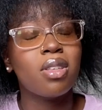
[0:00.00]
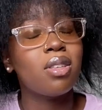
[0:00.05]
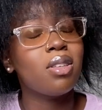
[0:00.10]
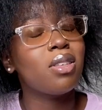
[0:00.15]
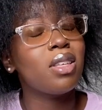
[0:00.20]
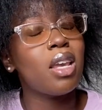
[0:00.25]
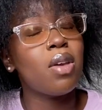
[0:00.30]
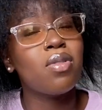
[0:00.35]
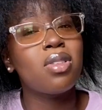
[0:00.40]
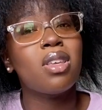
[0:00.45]

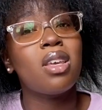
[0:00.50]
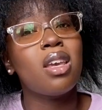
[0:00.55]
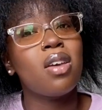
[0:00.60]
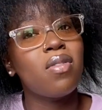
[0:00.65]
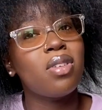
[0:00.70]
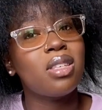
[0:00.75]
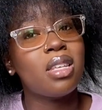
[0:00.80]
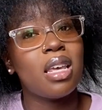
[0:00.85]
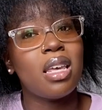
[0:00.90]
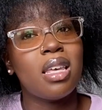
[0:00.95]
it was
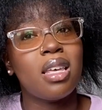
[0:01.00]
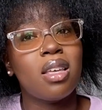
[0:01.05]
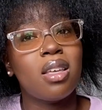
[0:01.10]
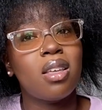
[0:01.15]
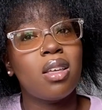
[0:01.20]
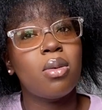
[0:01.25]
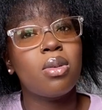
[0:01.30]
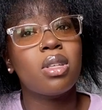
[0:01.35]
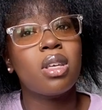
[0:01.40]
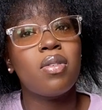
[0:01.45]
irritating.
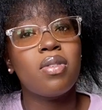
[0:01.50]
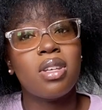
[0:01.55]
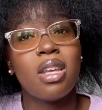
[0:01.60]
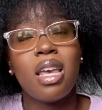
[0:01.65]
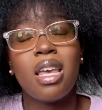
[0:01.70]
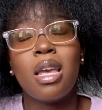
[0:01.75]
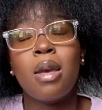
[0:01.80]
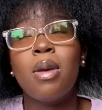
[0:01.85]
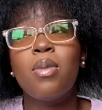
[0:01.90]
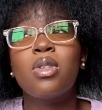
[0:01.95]
It was
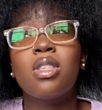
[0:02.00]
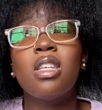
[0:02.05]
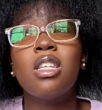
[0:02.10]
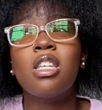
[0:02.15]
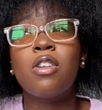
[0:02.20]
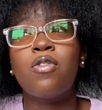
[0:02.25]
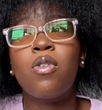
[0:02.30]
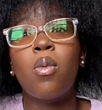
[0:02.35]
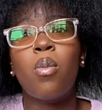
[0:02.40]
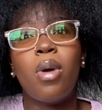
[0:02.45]
irritating. It was in a
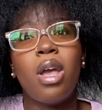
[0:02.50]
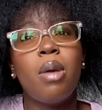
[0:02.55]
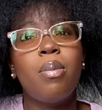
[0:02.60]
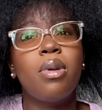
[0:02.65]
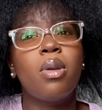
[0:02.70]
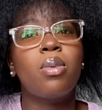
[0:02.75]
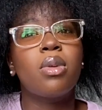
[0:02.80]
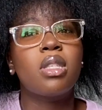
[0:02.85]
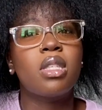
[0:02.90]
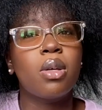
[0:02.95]
different way, but
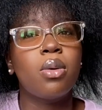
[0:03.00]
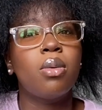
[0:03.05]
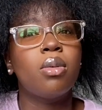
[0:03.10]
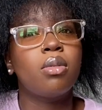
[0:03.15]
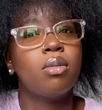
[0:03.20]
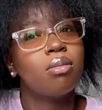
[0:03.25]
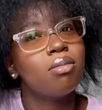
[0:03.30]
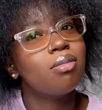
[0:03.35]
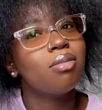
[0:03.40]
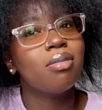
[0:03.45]
it was
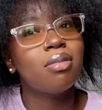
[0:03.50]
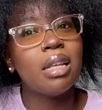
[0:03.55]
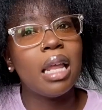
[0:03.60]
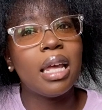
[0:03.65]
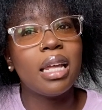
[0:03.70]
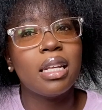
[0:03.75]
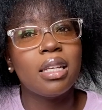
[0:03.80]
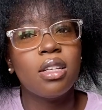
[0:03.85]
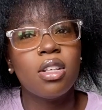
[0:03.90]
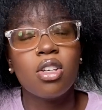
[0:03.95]
still
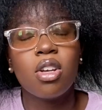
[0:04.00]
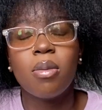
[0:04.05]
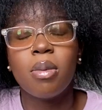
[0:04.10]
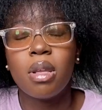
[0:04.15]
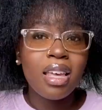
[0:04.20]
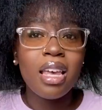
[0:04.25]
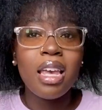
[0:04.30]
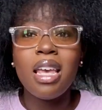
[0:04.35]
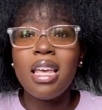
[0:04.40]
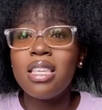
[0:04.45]
like, you know what I
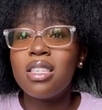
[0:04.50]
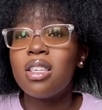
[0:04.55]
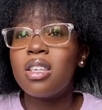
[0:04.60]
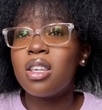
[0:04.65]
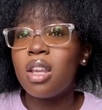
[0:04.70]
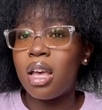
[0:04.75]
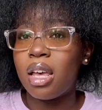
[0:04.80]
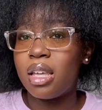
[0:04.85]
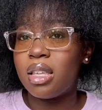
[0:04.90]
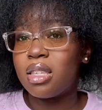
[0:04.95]
mean? It isn't
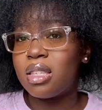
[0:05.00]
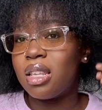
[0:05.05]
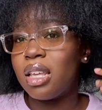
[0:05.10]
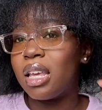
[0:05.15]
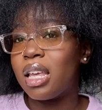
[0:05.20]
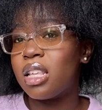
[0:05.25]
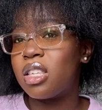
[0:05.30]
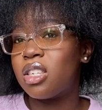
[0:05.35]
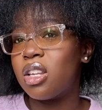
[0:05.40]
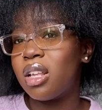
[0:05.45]
nice.
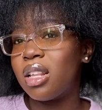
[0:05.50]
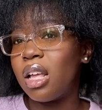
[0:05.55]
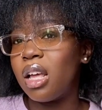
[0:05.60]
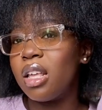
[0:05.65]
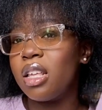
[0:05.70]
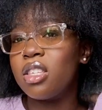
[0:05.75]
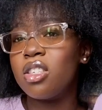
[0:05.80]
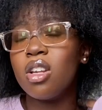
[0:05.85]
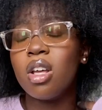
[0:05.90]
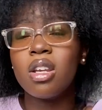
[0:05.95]
Like, it's not
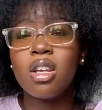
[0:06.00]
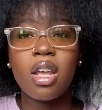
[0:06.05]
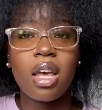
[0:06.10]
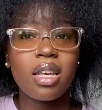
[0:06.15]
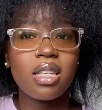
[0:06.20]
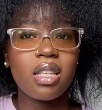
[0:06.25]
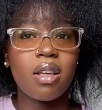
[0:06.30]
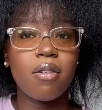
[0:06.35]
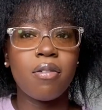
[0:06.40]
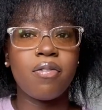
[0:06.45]

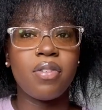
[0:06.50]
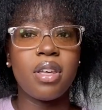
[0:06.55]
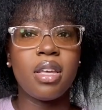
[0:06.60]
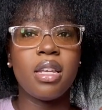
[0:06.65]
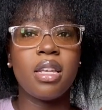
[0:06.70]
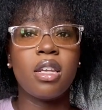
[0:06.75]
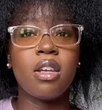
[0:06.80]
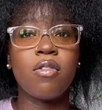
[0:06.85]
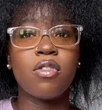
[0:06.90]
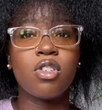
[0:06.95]
nice, that
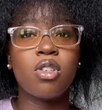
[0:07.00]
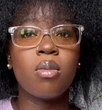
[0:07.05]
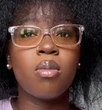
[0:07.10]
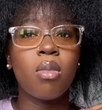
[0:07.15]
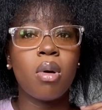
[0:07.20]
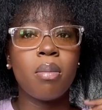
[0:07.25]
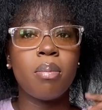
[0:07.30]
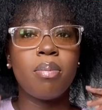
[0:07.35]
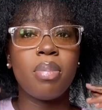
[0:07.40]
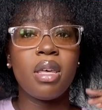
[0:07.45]
feeling of
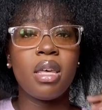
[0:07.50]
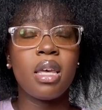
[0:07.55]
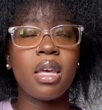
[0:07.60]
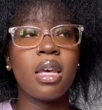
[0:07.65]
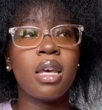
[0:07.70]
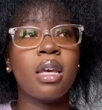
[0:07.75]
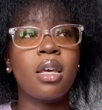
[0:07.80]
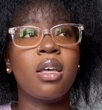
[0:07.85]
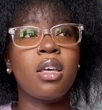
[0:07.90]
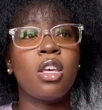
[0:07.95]
someone
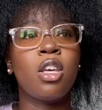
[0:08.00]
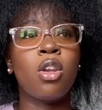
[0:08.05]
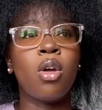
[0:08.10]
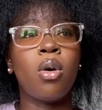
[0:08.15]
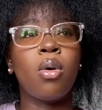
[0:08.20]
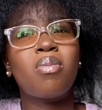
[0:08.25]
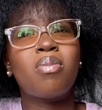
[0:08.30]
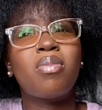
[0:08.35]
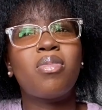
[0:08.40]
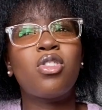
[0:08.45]
being, you
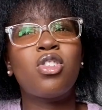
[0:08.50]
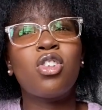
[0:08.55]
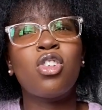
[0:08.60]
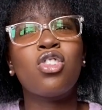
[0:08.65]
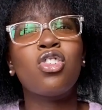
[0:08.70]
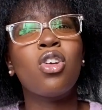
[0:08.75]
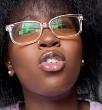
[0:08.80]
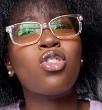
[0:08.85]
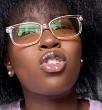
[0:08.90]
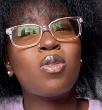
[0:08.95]
know, like,
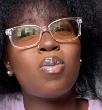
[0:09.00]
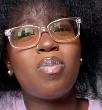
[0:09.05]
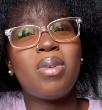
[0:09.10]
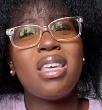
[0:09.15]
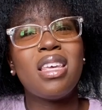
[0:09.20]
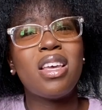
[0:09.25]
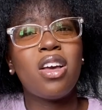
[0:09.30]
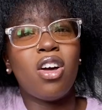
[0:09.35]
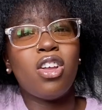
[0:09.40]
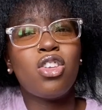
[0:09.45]
just
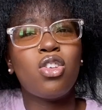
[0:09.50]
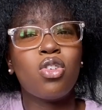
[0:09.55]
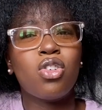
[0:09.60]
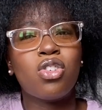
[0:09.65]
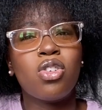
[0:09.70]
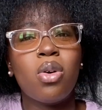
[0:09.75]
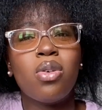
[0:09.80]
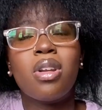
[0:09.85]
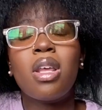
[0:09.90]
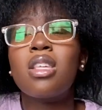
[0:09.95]
being on your
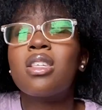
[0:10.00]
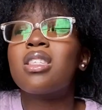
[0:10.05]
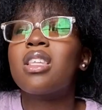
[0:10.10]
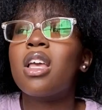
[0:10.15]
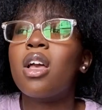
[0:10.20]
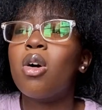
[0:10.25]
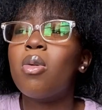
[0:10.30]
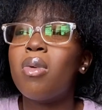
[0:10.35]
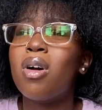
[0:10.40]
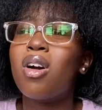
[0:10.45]
shoulder. It's
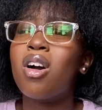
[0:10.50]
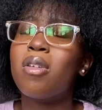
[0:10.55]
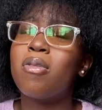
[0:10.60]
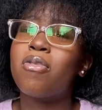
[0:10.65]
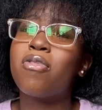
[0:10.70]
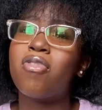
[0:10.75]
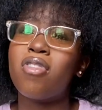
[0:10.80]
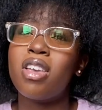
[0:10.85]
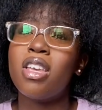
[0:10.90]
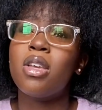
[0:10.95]
like, oh my God,
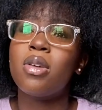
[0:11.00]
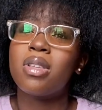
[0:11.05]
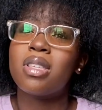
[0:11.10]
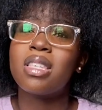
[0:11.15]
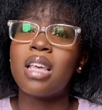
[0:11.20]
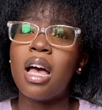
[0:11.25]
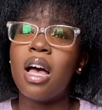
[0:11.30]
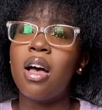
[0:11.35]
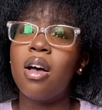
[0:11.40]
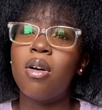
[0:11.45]
free
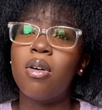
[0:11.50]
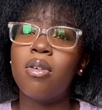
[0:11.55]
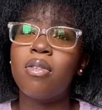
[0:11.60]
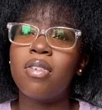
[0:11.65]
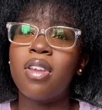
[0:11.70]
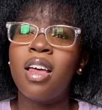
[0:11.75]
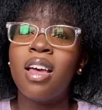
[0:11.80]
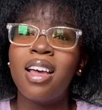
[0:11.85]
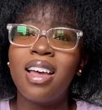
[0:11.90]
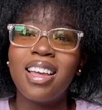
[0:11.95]
yourself.
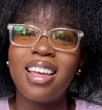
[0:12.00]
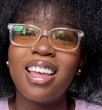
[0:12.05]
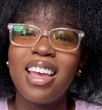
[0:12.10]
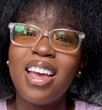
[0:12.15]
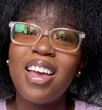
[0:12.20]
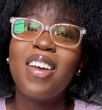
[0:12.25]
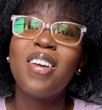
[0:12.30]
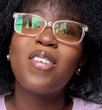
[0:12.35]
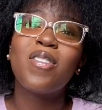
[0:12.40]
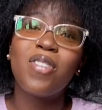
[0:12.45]
Like,
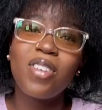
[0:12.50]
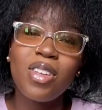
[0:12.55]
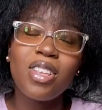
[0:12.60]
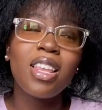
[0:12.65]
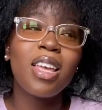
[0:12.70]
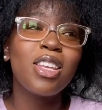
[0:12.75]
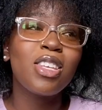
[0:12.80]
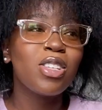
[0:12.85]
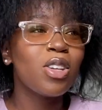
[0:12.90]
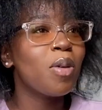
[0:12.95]
feel
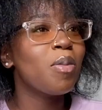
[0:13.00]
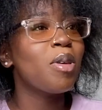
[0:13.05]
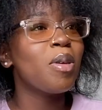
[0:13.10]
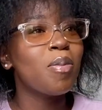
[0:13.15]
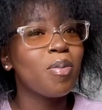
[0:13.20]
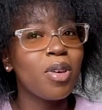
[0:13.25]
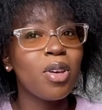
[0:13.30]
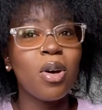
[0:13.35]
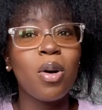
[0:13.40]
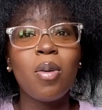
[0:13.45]
like, you know what I
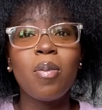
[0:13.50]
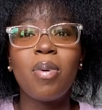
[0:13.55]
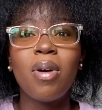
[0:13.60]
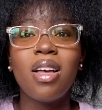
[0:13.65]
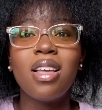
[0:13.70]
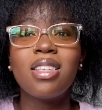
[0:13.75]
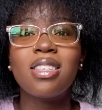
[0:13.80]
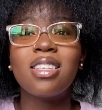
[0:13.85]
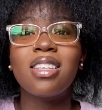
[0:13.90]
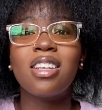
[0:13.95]
mean? Be your own
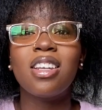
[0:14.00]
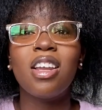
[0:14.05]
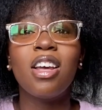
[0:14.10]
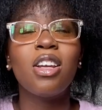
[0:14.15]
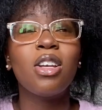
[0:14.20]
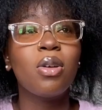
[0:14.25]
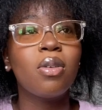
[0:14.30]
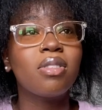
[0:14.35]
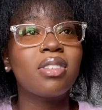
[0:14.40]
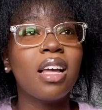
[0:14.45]
person. And I
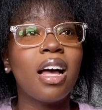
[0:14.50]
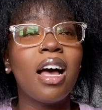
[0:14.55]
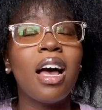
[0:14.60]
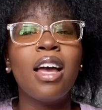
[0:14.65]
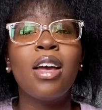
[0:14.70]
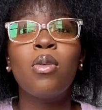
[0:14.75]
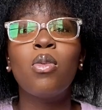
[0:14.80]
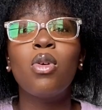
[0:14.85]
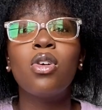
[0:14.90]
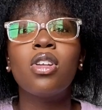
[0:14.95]
love that.
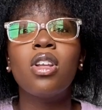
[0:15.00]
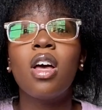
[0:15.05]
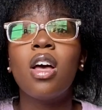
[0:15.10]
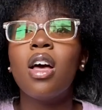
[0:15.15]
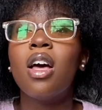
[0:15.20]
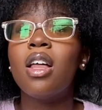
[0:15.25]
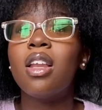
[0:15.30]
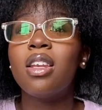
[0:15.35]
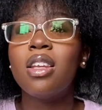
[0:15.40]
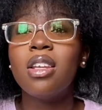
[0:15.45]
I would
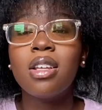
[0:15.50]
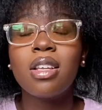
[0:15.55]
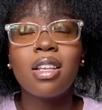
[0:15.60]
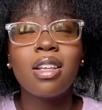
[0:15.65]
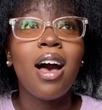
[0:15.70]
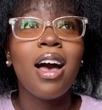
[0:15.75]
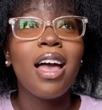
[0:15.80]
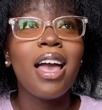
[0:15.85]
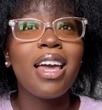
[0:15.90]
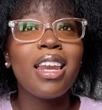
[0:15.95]

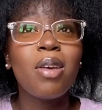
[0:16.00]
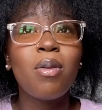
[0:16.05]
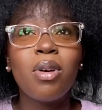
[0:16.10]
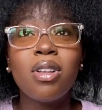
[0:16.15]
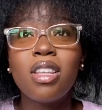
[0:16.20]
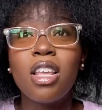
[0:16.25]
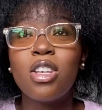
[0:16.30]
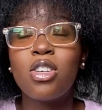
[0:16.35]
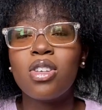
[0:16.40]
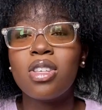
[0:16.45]
look, anyone
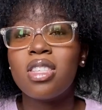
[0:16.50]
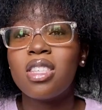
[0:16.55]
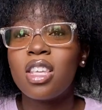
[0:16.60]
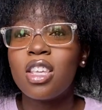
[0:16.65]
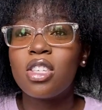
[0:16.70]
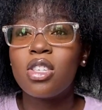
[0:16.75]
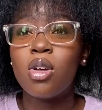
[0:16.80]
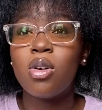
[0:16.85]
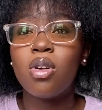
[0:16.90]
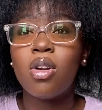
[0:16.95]
that does
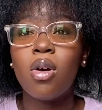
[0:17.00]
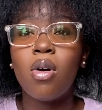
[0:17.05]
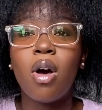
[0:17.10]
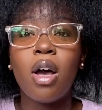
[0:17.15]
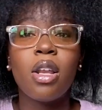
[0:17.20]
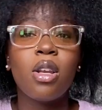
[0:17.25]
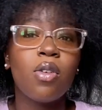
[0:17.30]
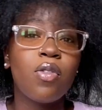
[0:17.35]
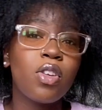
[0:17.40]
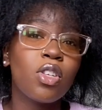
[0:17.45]
things solo,
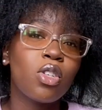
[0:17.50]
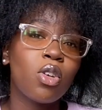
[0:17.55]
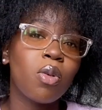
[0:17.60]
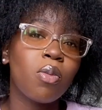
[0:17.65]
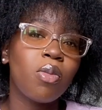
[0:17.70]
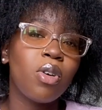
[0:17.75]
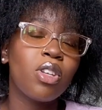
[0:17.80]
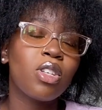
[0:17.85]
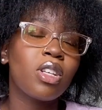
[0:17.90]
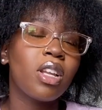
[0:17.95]
I love it so
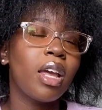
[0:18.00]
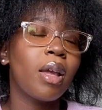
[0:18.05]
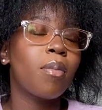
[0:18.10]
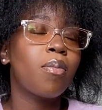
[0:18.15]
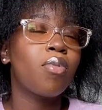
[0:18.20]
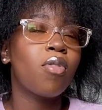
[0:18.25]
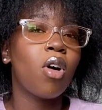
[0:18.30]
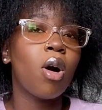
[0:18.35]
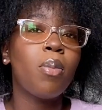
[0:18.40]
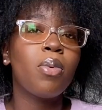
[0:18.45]
much. Like,
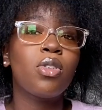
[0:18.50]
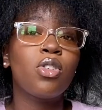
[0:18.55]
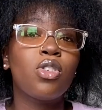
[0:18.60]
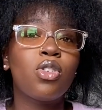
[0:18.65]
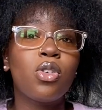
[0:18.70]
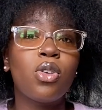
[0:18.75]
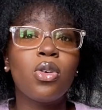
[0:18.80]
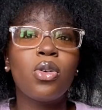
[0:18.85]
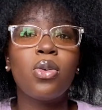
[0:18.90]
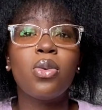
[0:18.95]
props
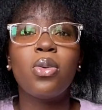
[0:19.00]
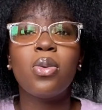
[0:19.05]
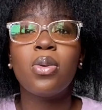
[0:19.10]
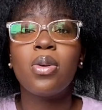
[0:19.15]
to